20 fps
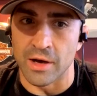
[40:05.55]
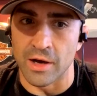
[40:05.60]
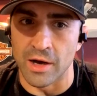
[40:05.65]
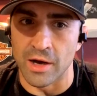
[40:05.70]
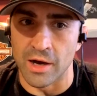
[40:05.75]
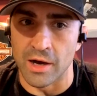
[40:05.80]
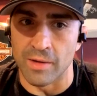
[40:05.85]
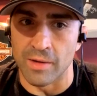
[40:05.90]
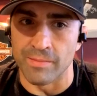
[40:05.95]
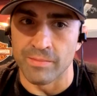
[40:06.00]

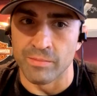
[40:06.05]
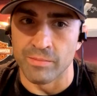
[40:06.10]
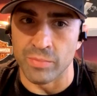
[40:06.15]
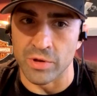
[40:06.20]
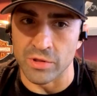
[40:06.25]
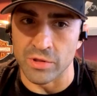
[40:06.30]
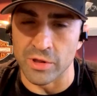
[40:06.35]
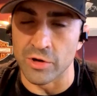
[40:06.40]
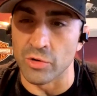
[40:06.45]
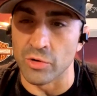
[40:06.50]
But
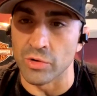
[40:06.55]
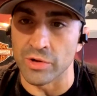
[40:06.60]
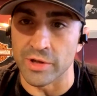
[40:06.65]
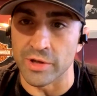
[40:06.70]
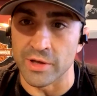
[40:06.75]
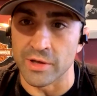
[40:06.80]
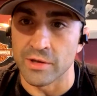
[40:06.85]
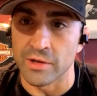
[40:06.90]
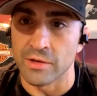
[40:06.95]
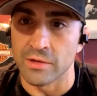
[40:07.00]

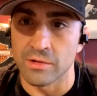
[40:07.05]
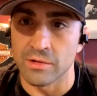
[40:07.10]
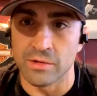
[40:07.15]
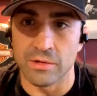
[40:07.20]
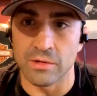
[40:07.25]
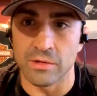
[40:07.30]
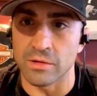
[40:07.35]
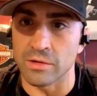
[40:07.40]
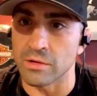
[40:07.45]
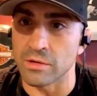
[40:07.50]
literally
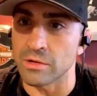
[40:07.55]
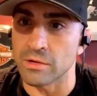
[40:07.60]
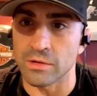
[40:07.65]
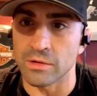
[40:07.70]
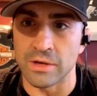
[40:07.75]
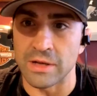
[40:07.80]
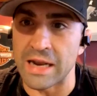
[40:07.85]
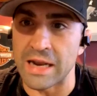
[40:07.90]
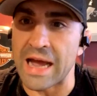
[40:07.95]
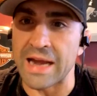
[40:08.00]

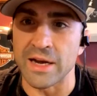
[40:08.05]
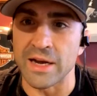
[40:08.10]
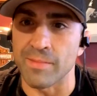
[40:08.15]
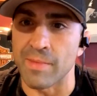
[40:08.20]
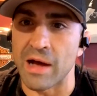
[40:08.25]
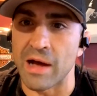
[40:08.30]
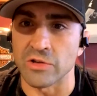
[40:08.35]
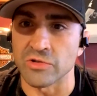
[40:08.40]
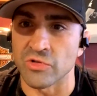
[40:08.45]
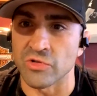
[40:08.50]

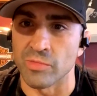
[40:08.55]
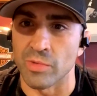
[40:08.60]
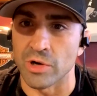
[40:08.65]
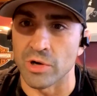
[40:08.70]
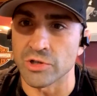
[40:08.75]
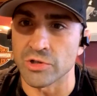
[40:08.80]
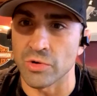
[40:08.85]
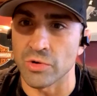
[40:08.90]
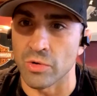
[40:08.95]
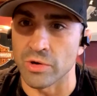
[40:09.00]
90 miles from
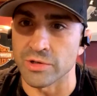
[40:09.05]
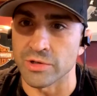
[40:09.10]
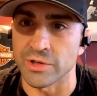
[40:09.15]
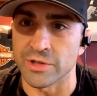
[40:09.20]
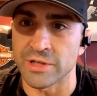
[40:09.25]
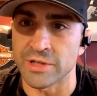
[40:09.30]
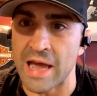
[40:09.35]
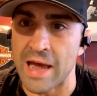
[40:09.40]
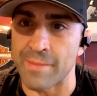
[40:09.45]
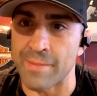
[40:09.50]
our
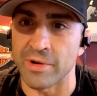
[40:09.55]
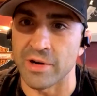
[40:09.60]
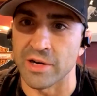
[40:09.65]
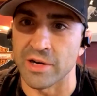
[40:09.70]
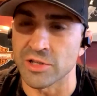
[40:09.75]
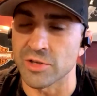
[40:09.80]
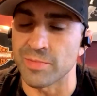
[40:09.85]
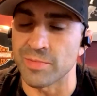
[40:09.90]
shores, it's happening.